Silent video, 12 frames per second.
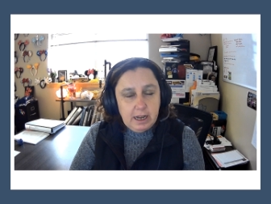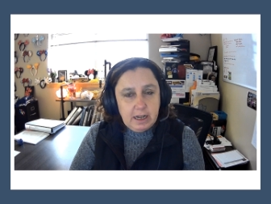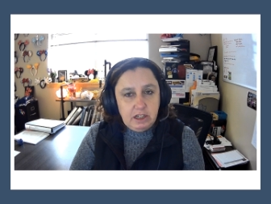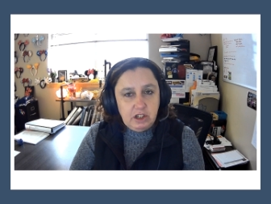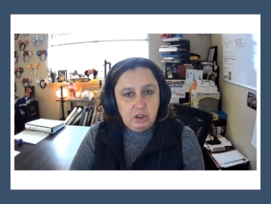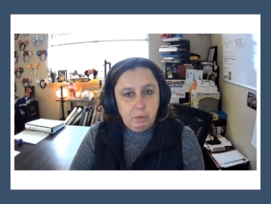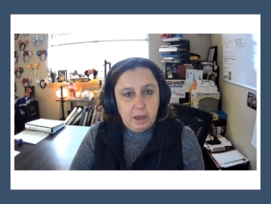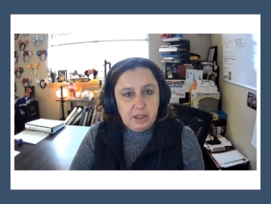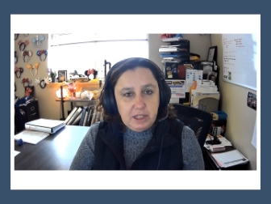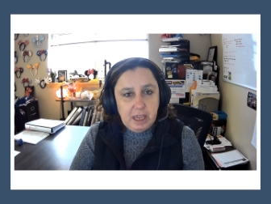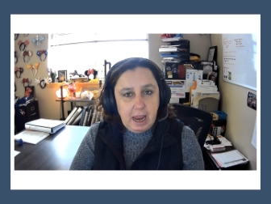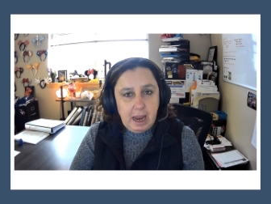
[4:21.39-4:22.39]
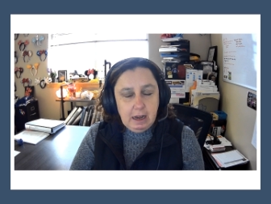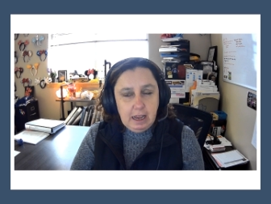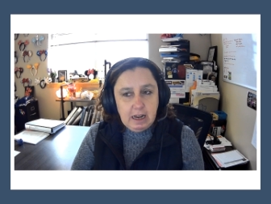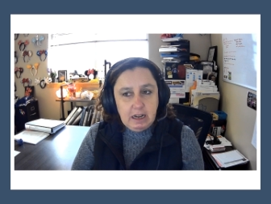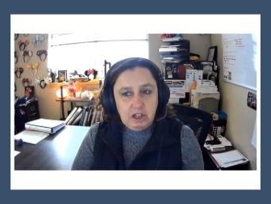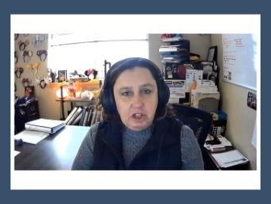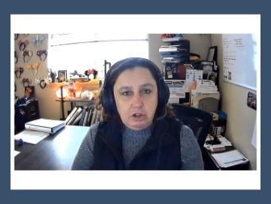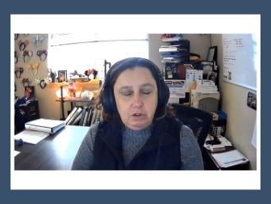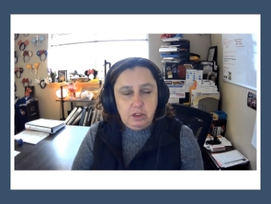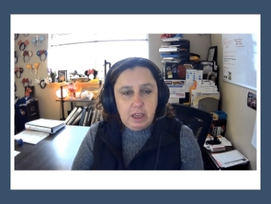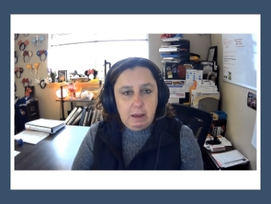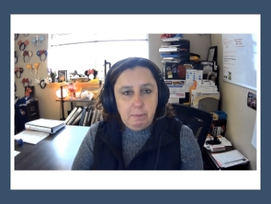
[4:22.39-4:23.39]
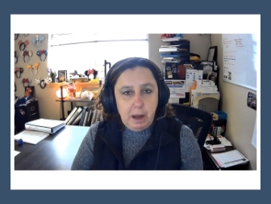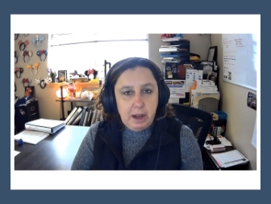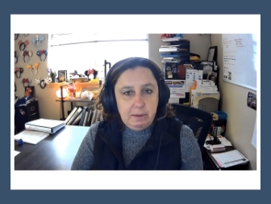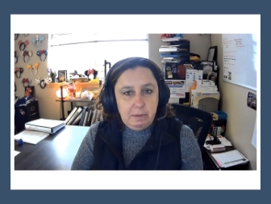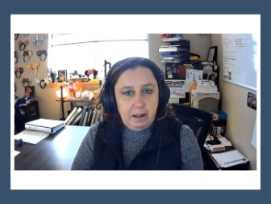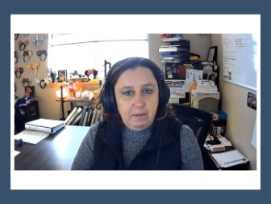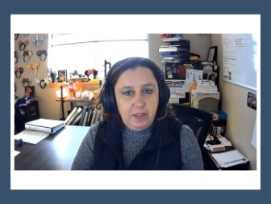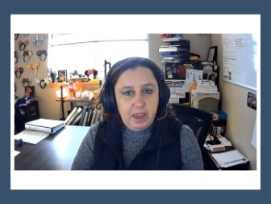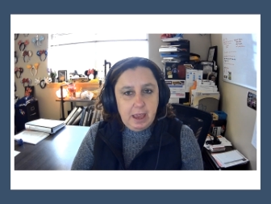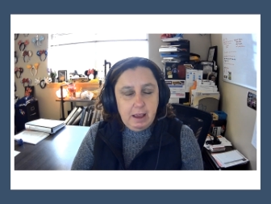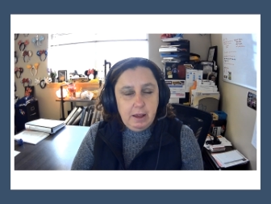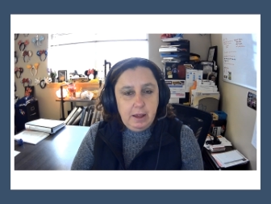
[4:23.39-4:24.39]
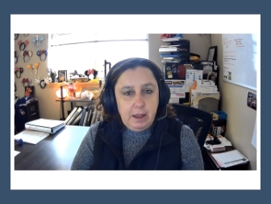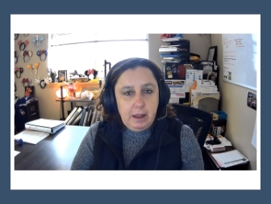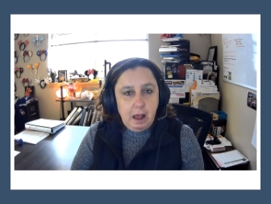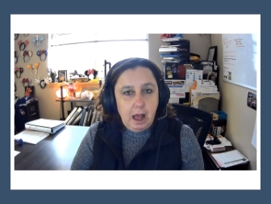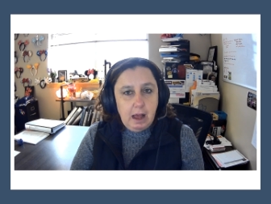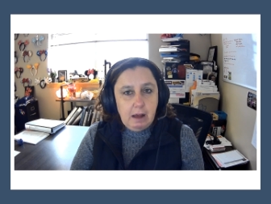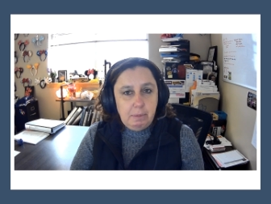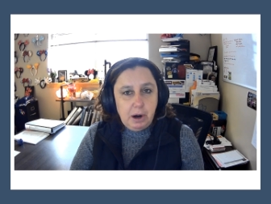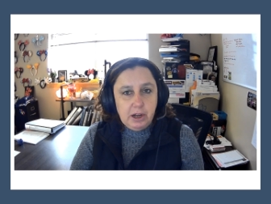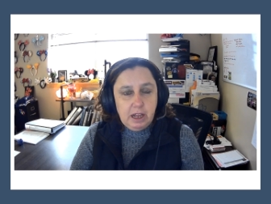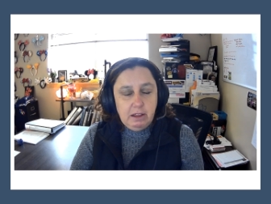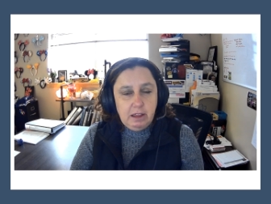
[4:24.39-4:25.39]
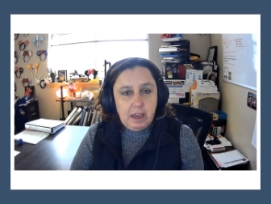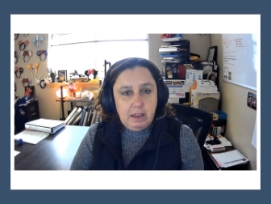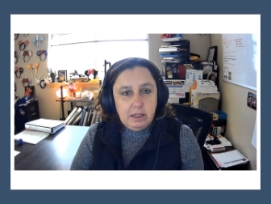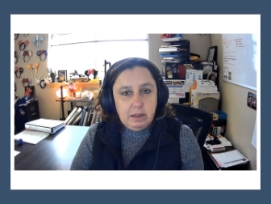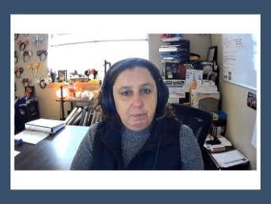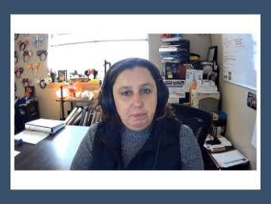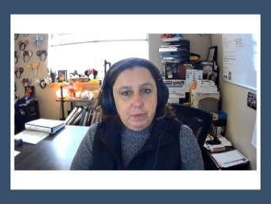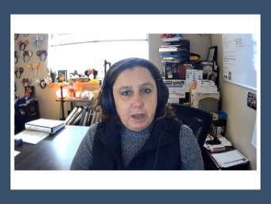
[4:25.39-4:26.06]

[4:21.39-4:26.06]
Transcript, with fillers: getting to the west gate, getting to the bottom of the uh, parking lanes.